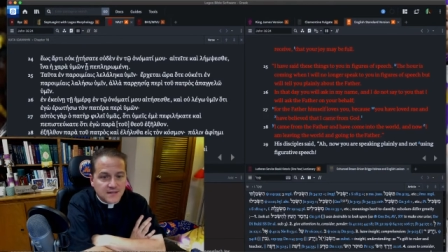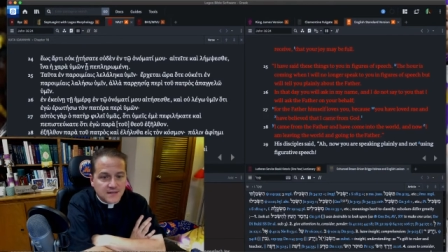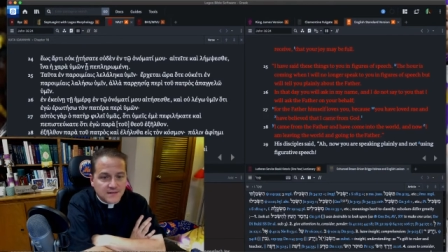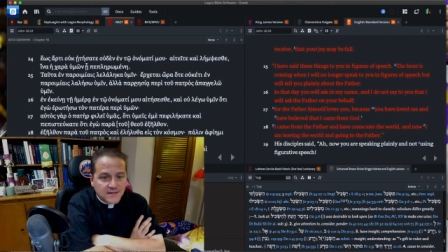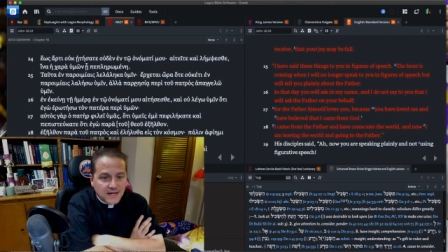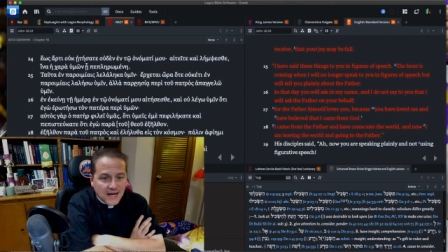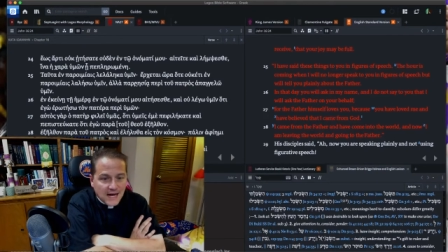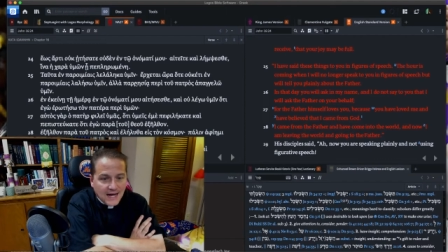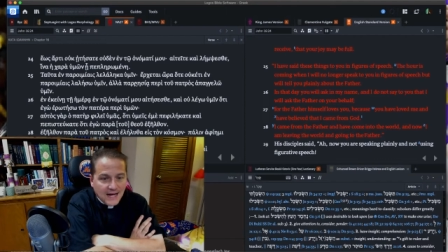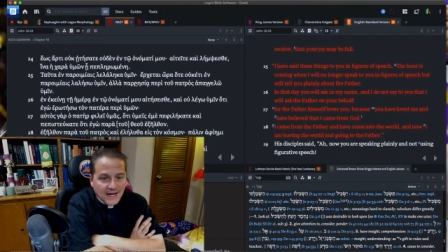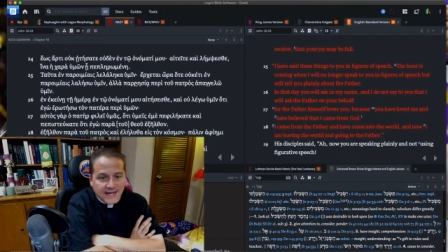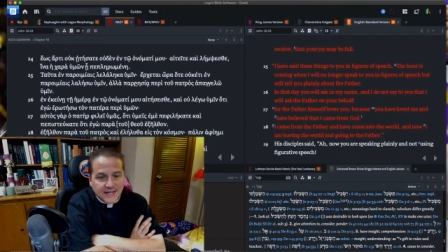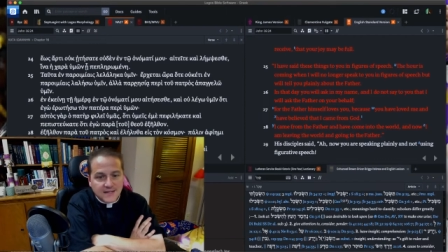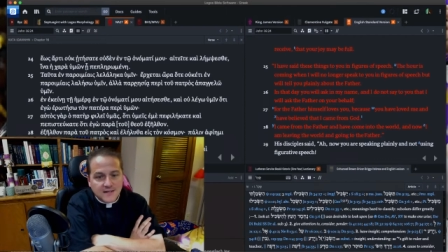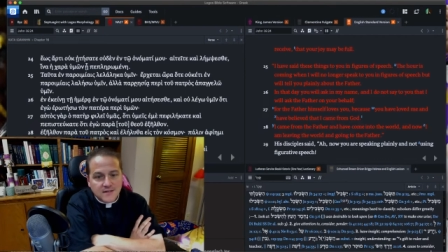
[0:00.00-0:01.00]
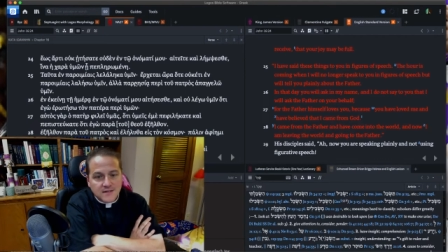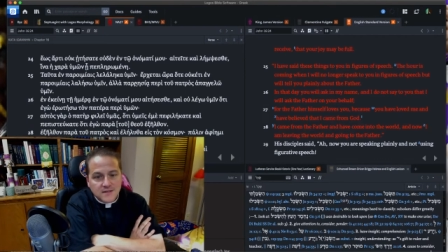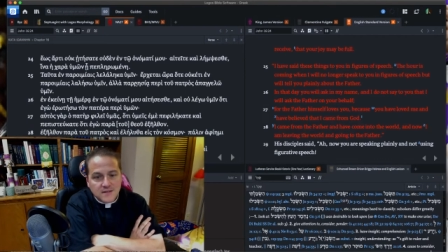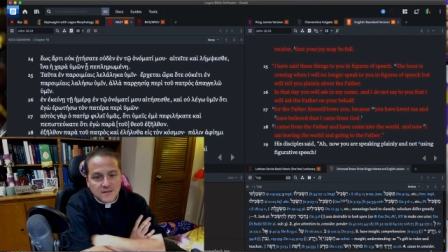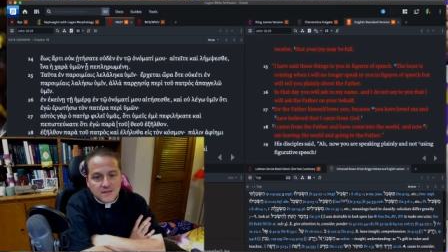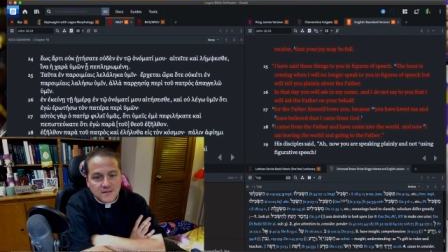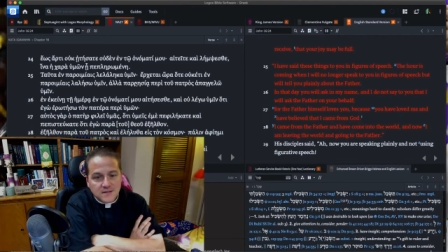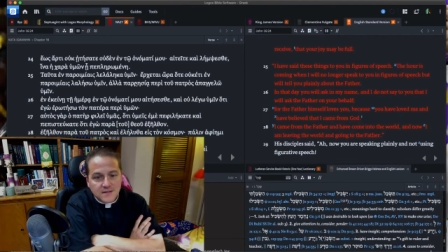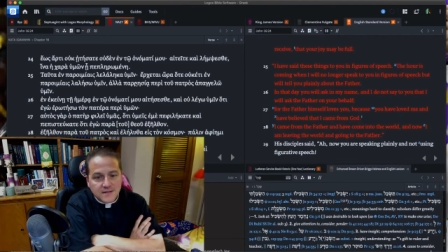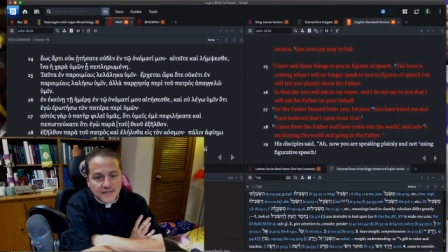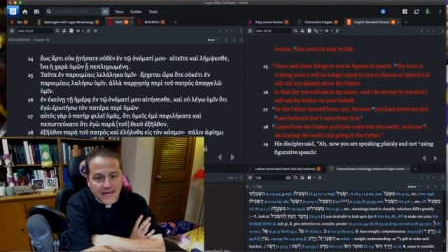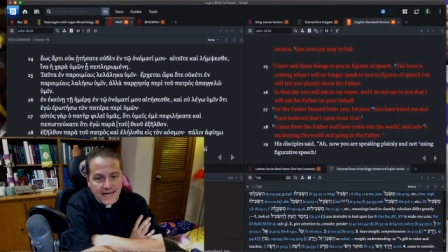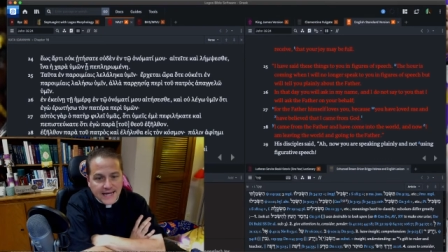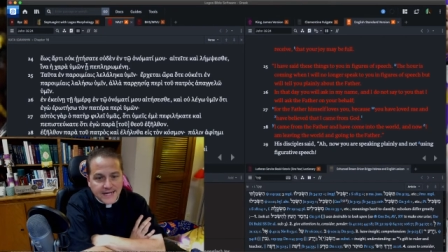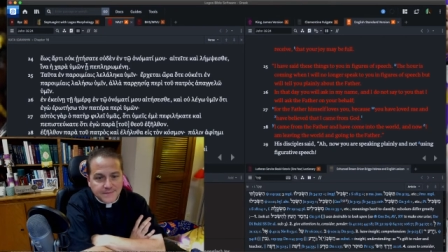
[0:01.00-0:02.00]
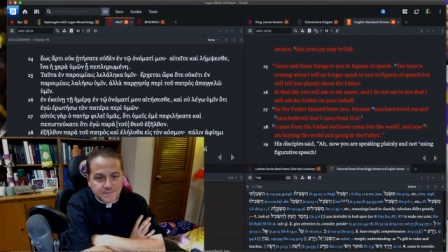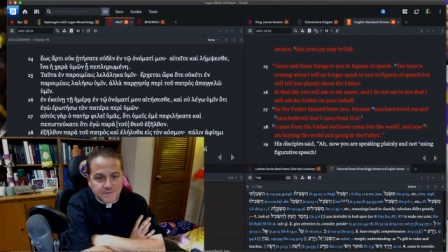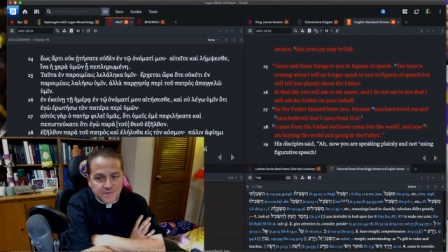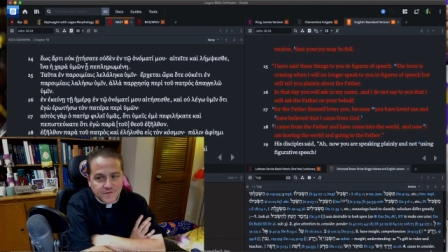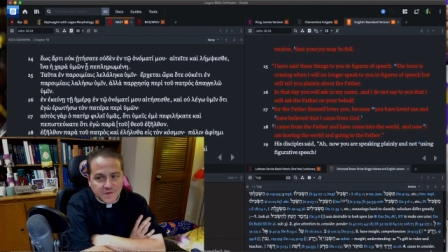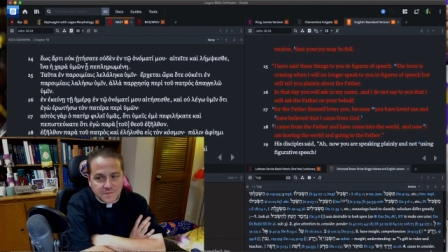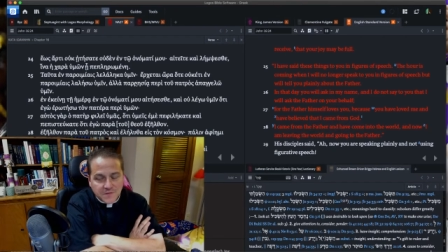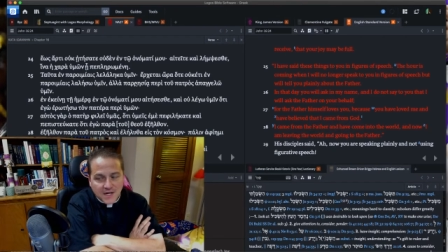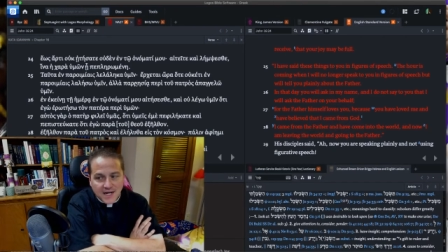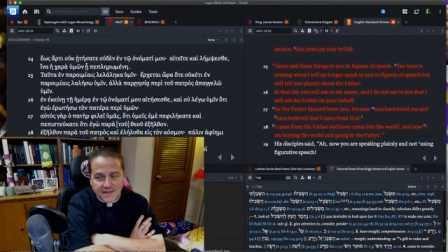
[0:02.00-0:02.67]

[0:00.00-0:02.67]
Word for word: that I came from God.